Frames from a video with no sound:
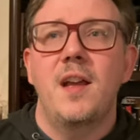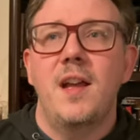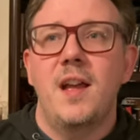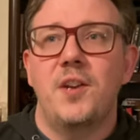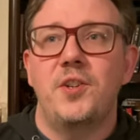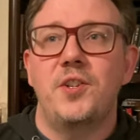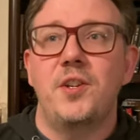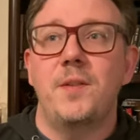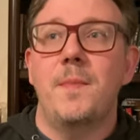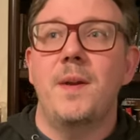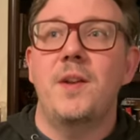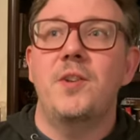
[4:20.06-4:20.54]

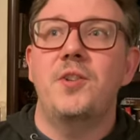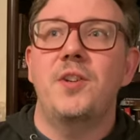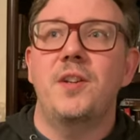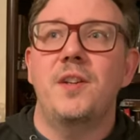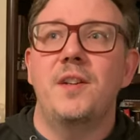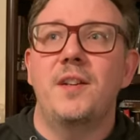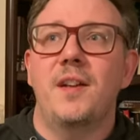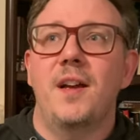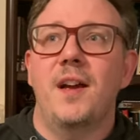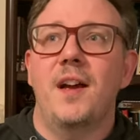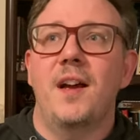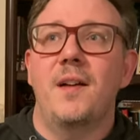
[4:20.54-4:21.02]
And she
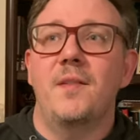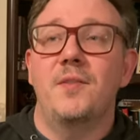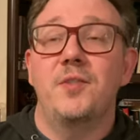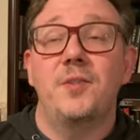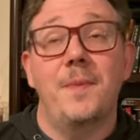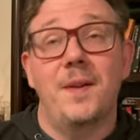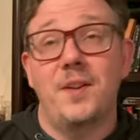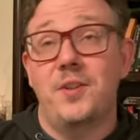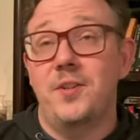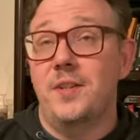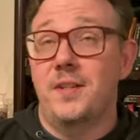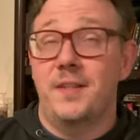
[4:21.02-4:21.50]
mentioned uh, she
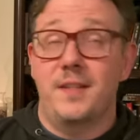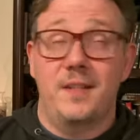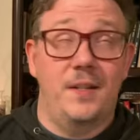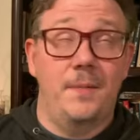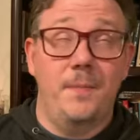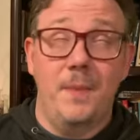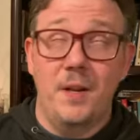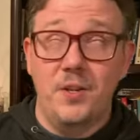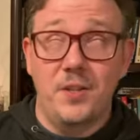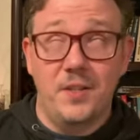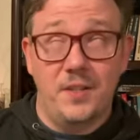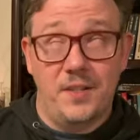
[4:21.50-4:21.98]
mentioned she
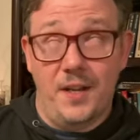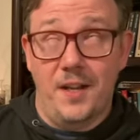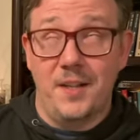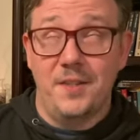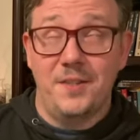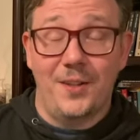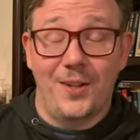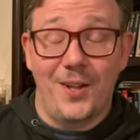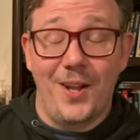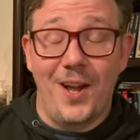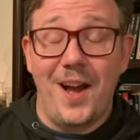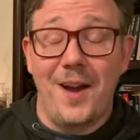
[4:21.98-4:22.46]
mentions us
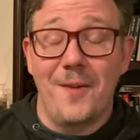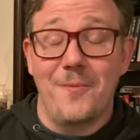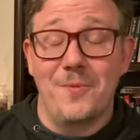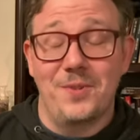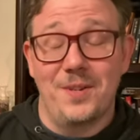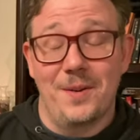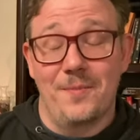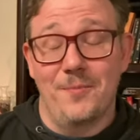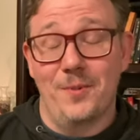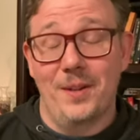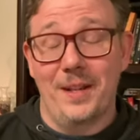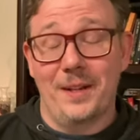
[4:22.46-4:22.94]
a lot, which
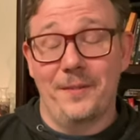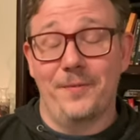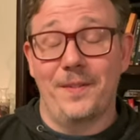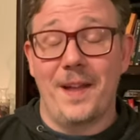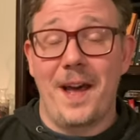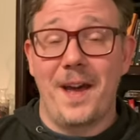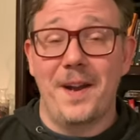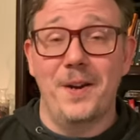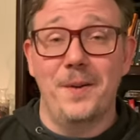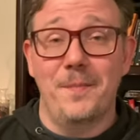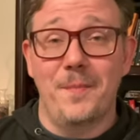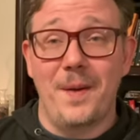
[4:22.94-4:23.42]
I'm really
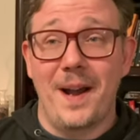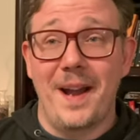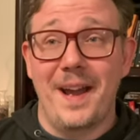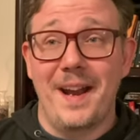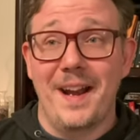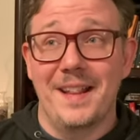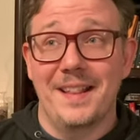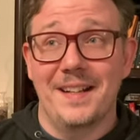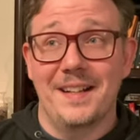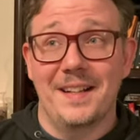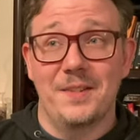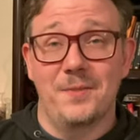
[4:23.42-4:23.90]
flattered by. I
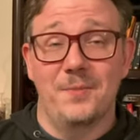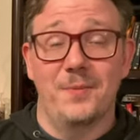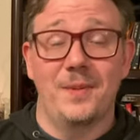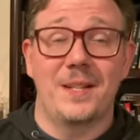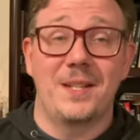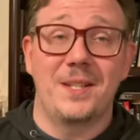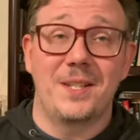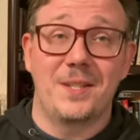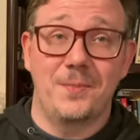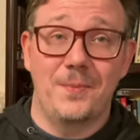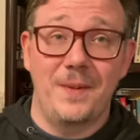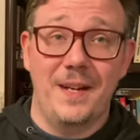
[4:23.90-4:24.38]
think that's really
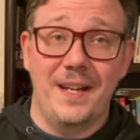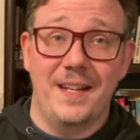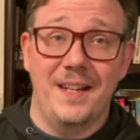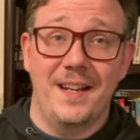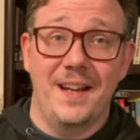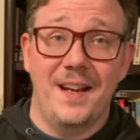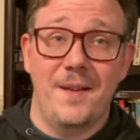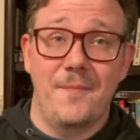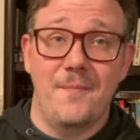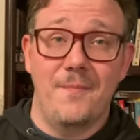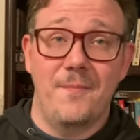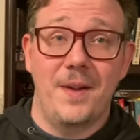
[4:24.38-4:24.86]
sweet.
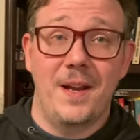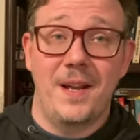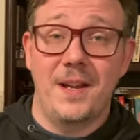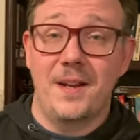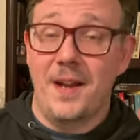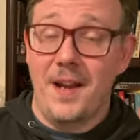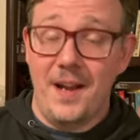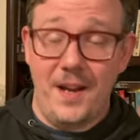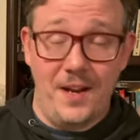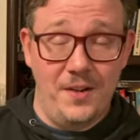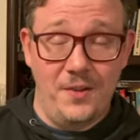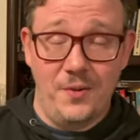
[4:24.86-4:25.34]
Um, I,
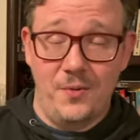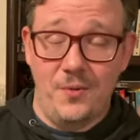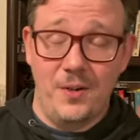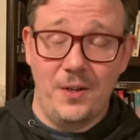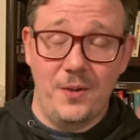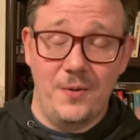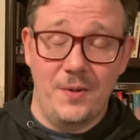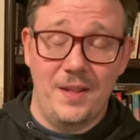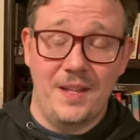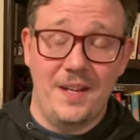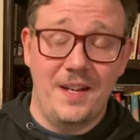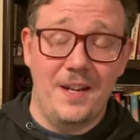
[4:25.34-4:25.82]
I, adore
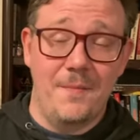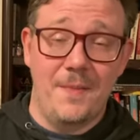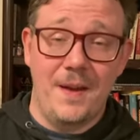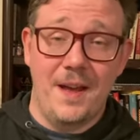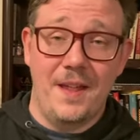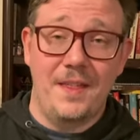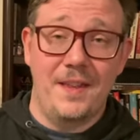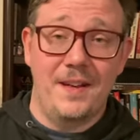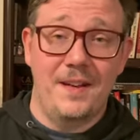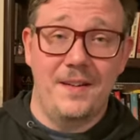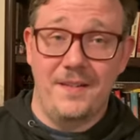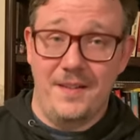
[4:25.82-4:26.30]
you, Athena
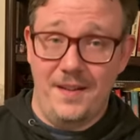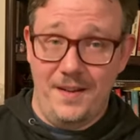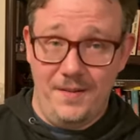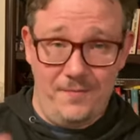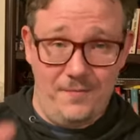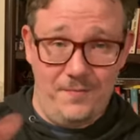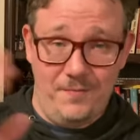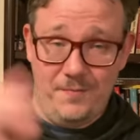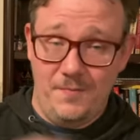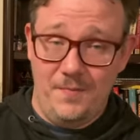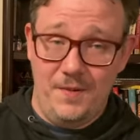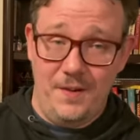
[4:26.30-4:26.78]
Beth, and it,
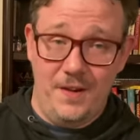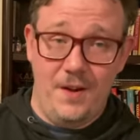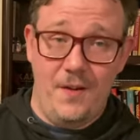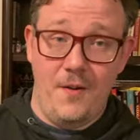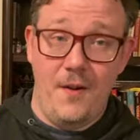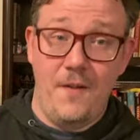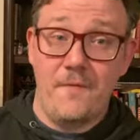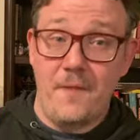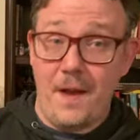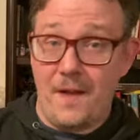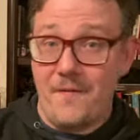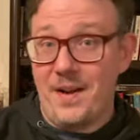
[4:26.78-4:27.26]
uh, you know
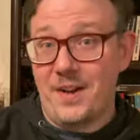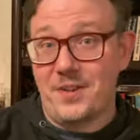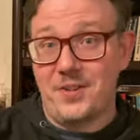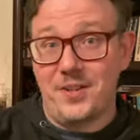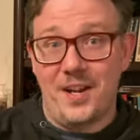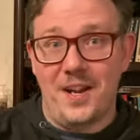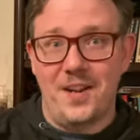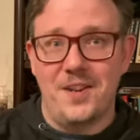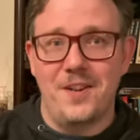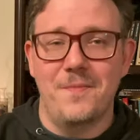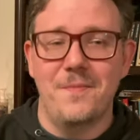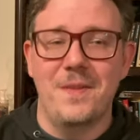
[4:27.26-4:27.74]
I've, I've
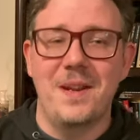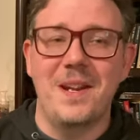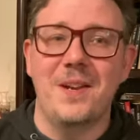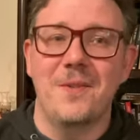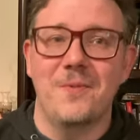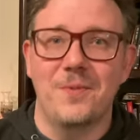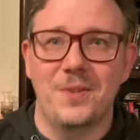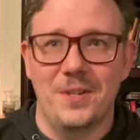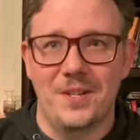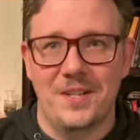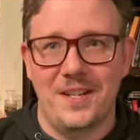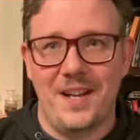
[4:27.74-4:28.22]
actually gotten to meet you,
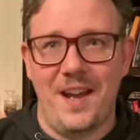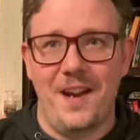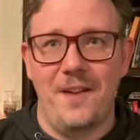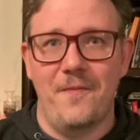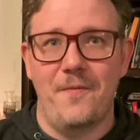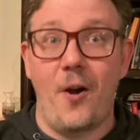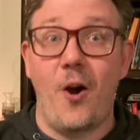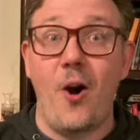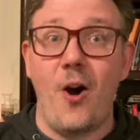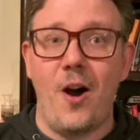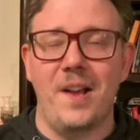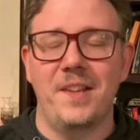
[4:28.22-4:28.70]
which is kind
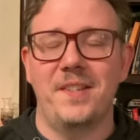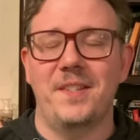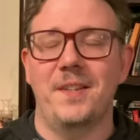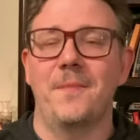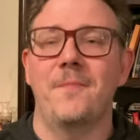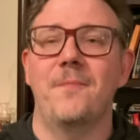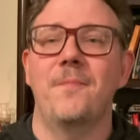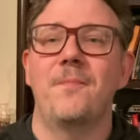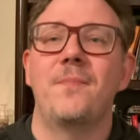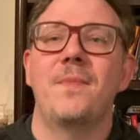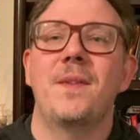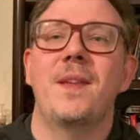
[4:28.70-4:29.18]
of
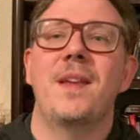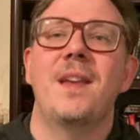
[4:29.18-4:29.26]
awesome.